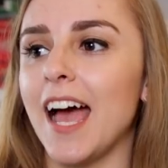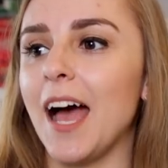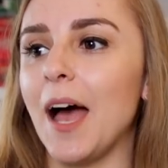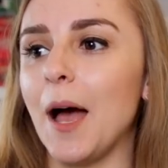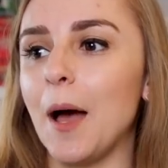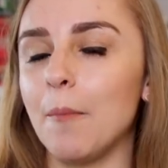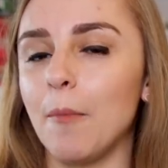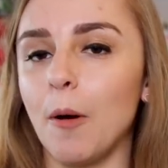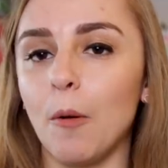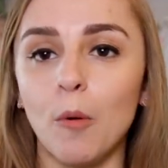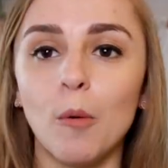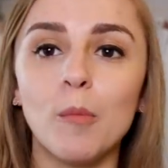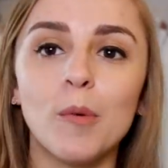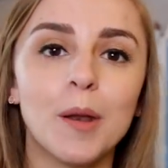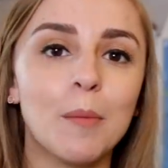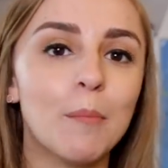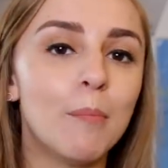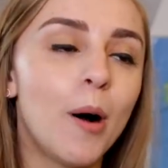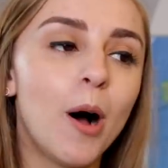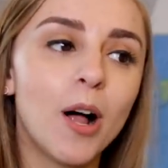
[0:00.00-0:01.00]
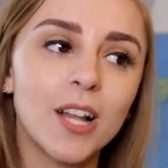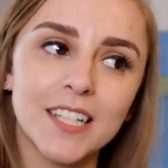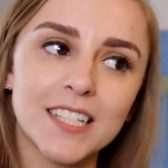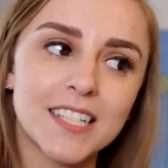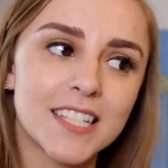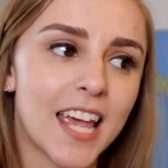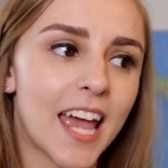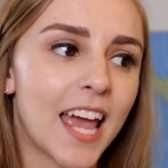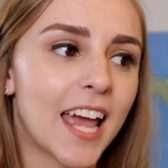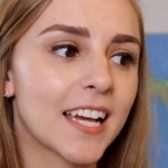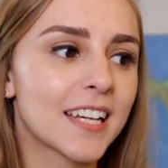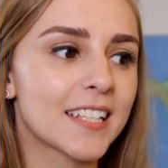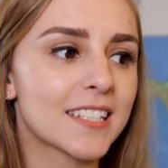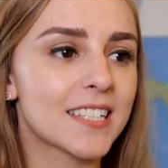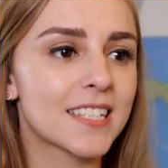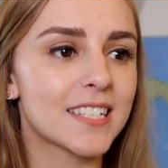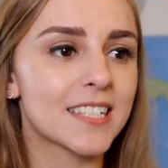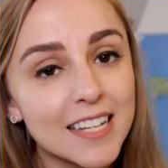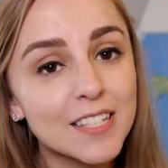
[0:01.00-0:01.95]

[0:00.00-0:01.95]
a woman in politics.